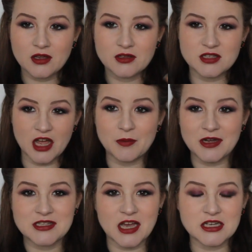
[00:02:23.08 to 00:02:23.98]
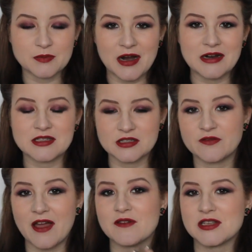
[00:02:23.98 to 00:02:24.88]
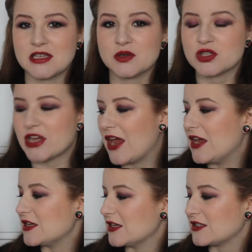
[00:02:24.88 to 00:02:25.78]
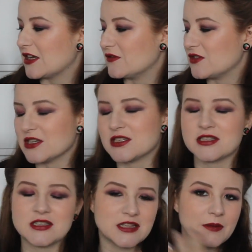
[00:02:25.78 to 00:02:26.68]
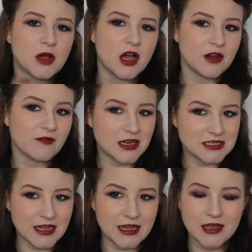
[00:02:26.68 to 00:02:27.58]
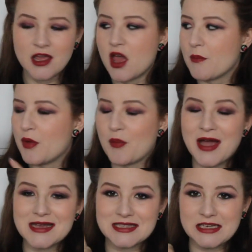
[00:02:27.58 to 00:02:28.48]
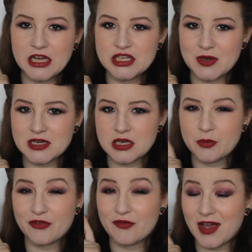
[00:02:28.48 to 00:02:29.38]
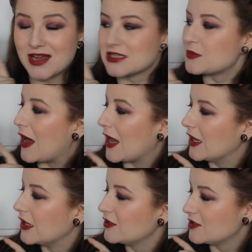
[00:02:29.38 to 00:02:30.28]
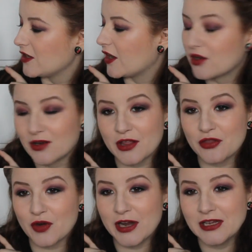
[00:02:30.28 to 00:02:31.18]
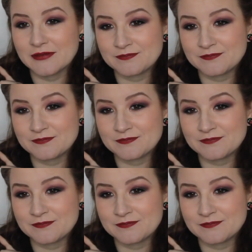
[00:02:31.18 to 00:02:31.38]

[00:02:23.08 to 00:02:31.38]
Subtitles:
side-by-side comparison of every single shade instead of just the same kind of idea. But personally, I do actually prefer this palette to the Iconic 3.